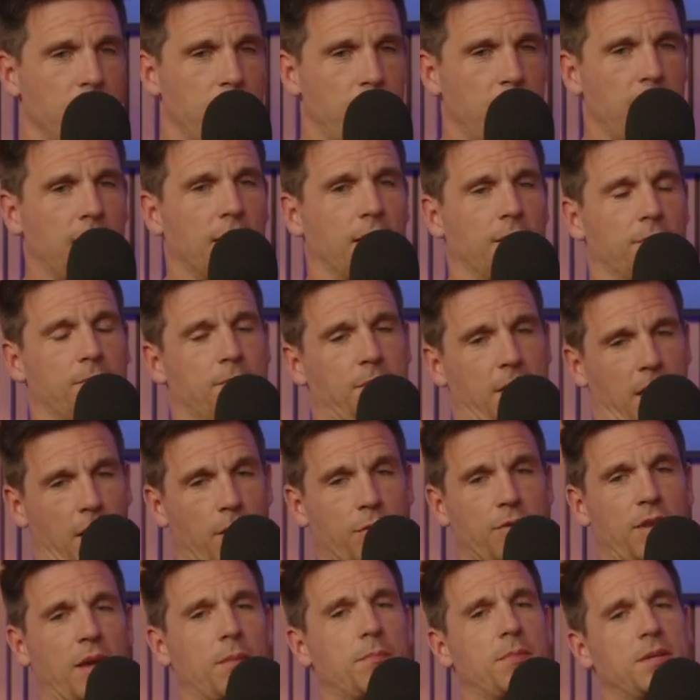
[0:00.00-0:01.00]
being a
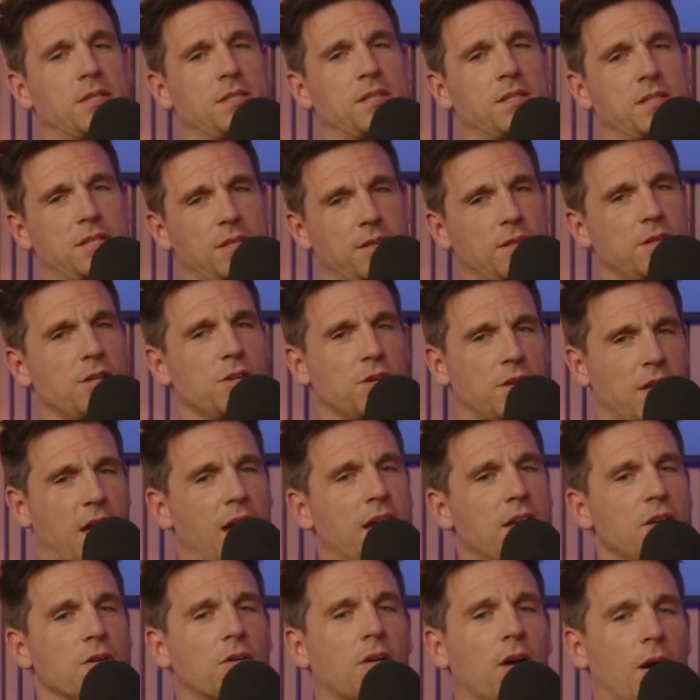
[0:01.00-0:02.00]
health tech business in the
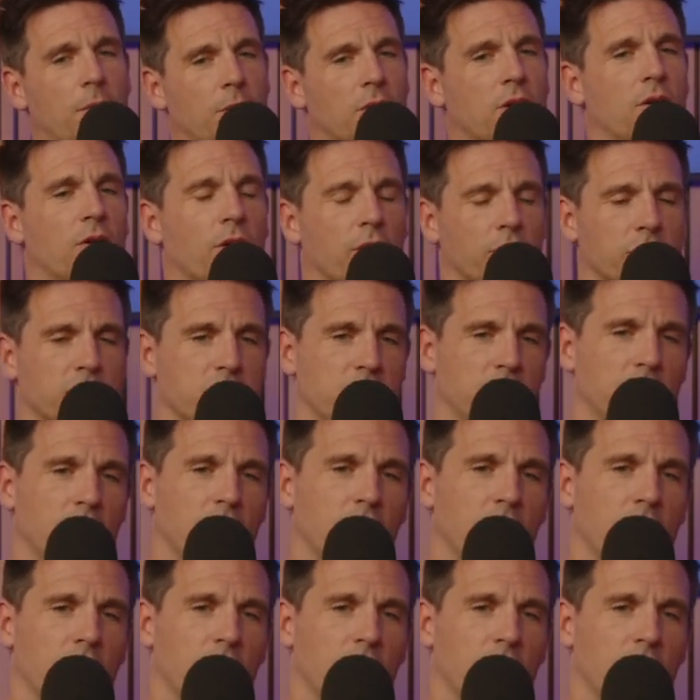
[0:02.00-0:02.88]
UK, you come across,